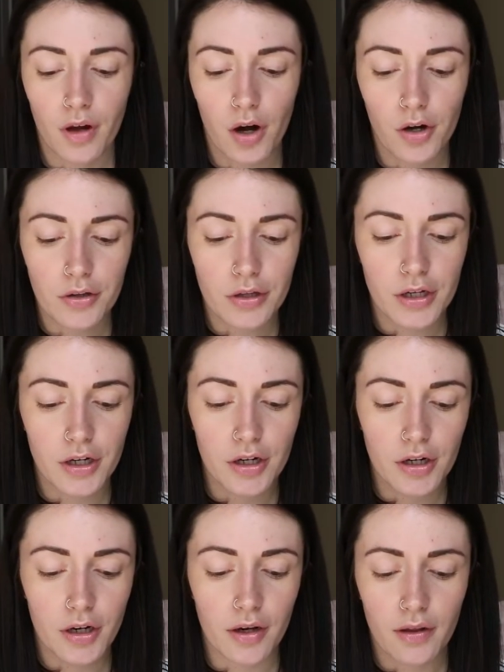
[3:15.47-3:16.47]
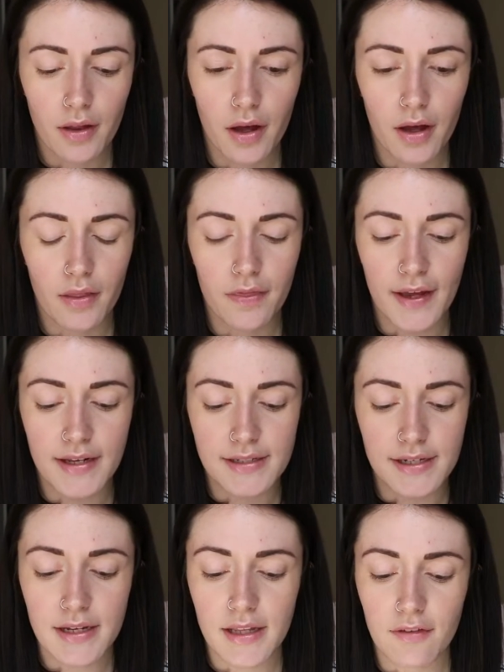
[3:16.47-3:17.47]
earlier, they
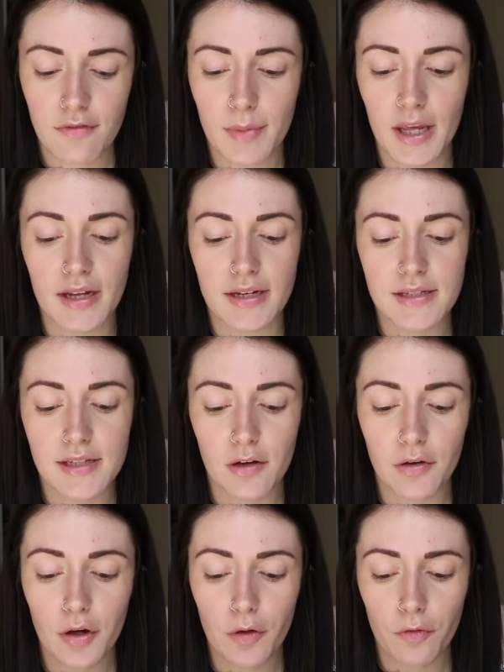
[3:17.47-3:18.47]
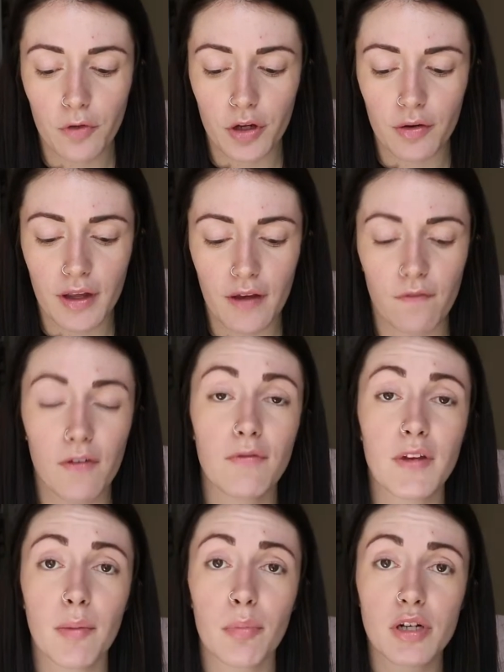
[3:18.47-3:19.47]
did give me a discount code for you to get
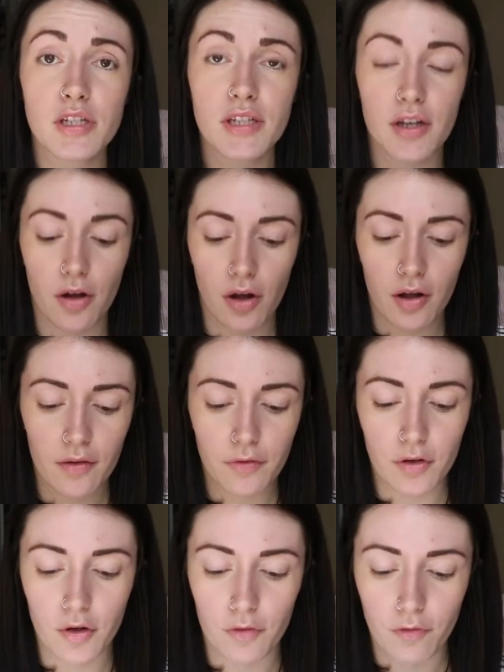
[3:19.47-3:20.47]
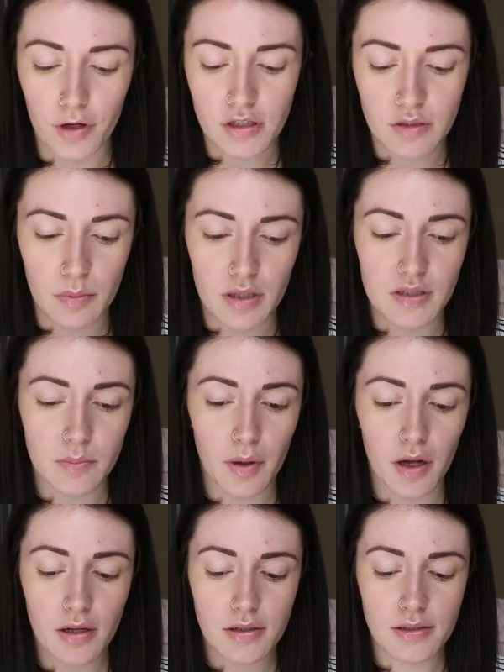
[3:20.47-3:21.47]
15% off your first month's
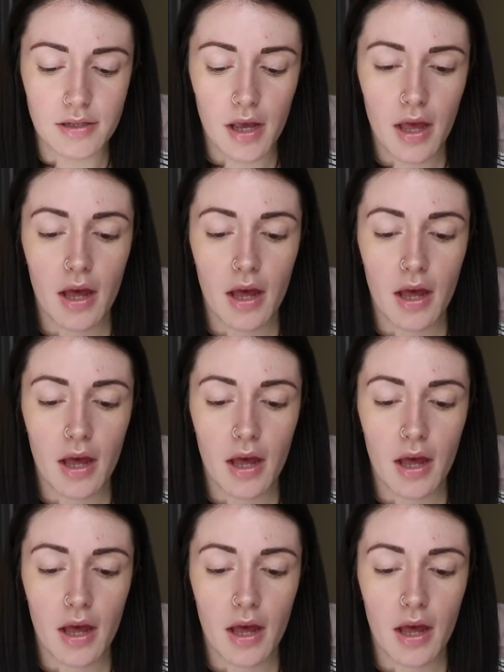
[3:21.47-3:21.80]
box.